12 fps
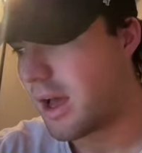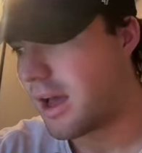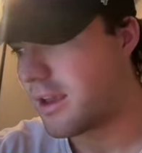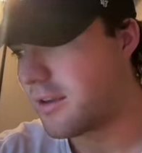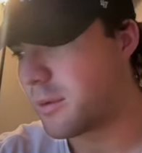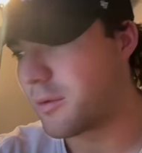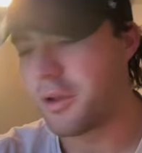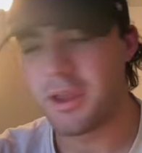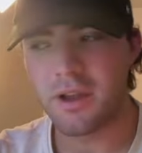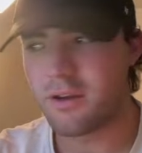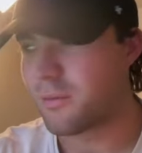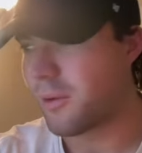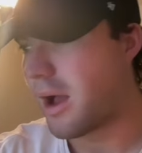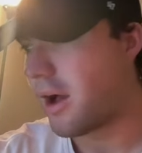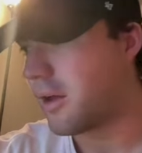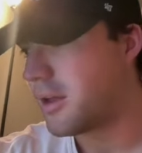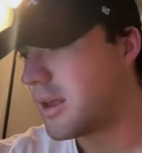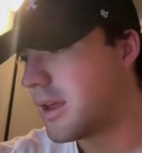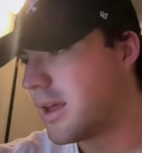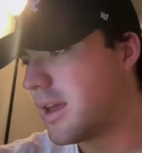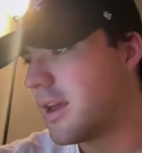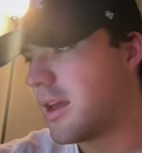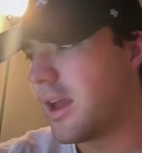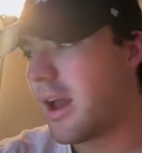He's been really good as well.
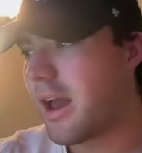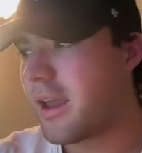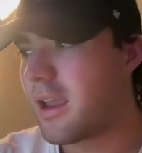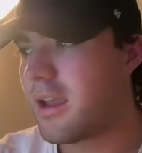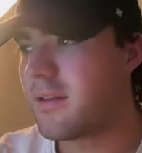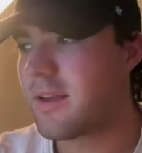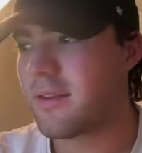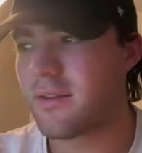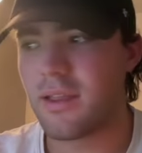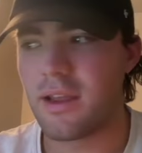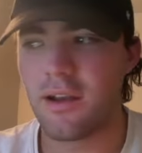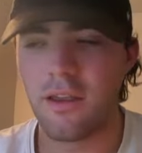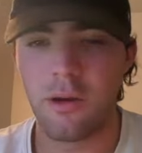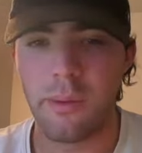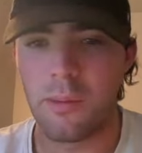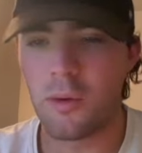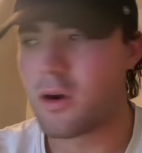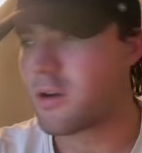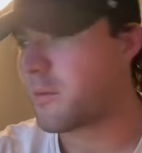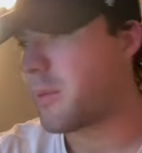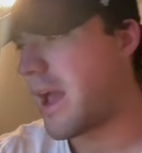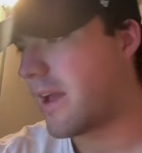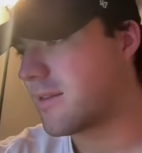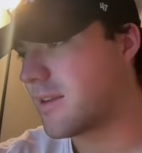Yeah, he tends to lean a little bit more on his
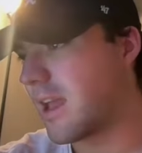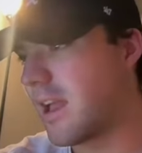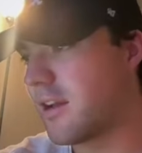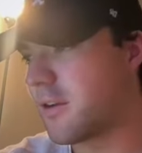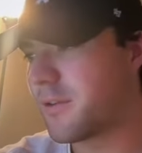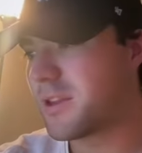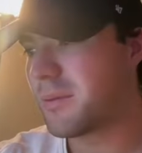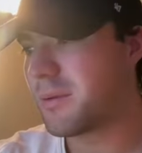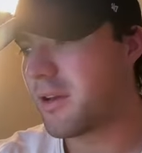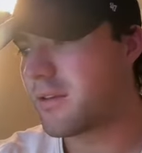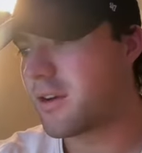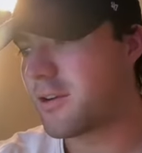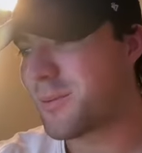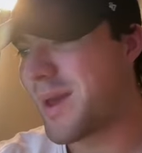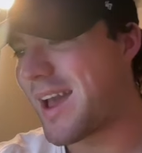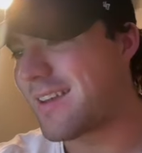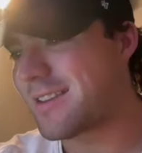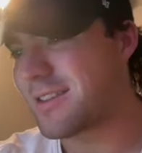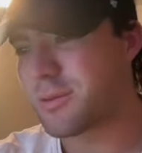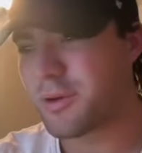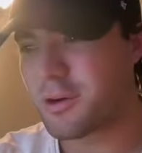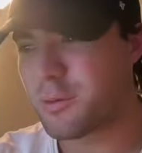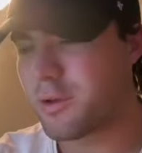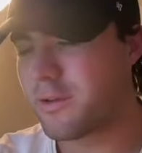passing, 850 plus yards passing,
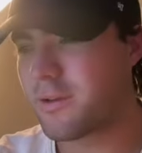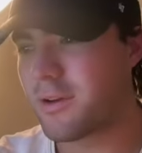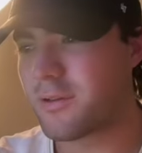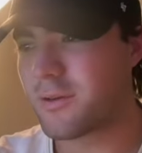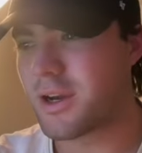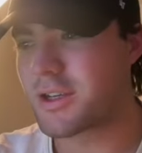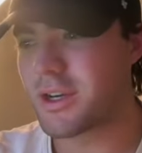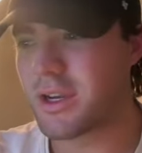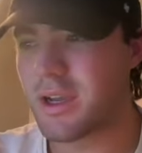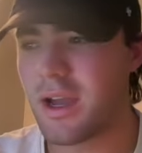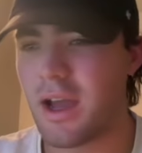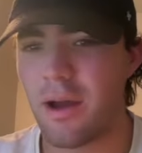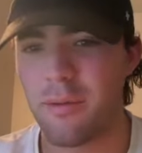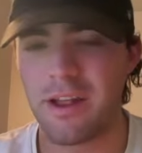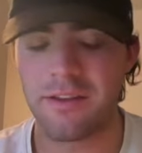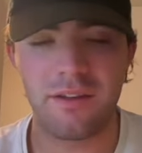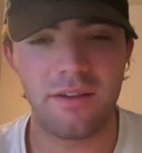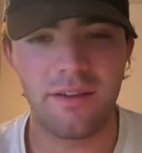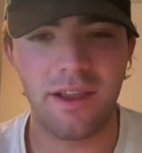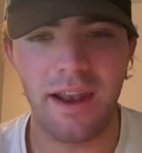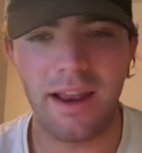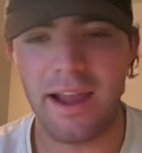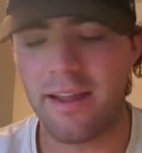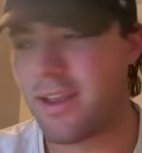300 plus yards rushing. But that's because he's
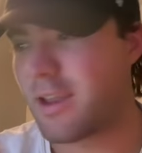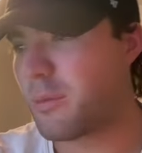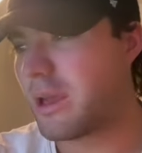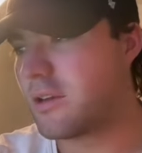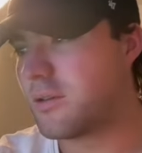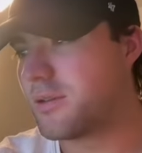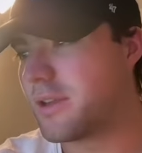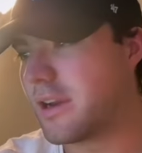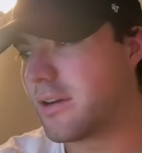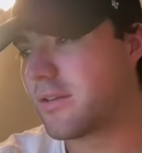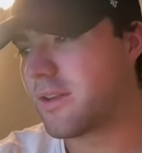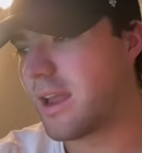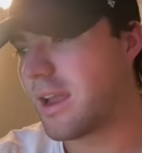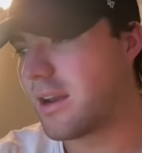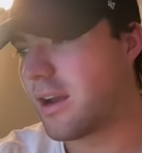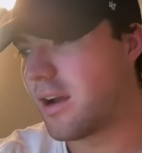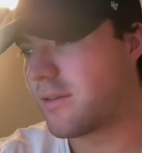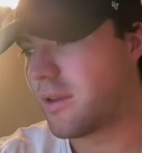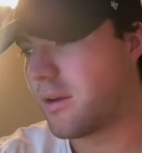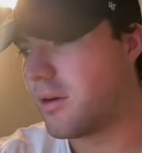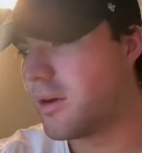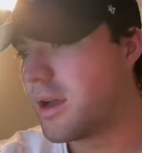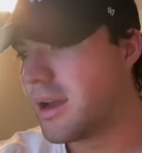got a guy like Emmanuel Deers to hand off to,